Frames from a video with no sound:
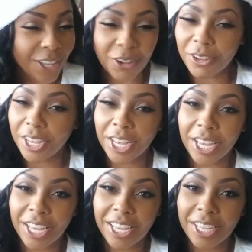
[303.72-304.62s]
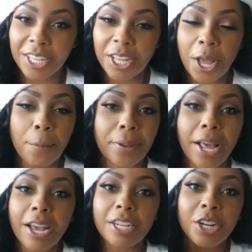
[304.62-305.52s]
Okay. But
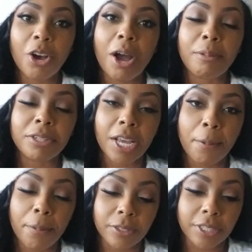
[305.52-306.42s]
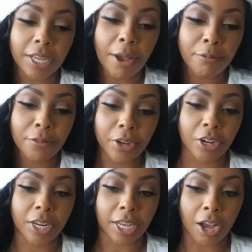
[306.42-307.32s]
I'm a type of person, like, I'm
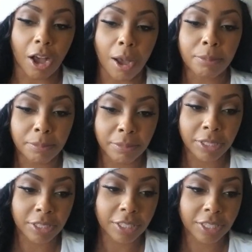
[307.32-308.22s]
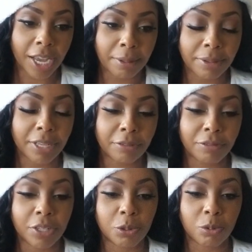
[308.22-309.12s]
very, like, an optimistic type
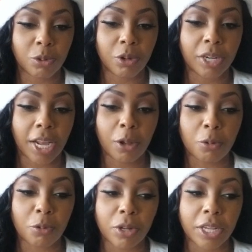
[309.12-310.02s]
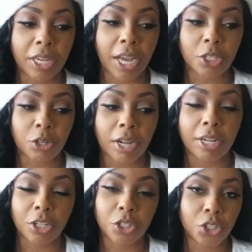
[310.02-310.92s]
individual, and I try
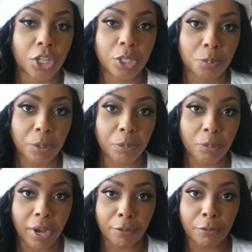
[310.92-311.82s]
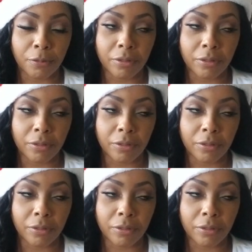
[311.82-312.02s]
not to judge people by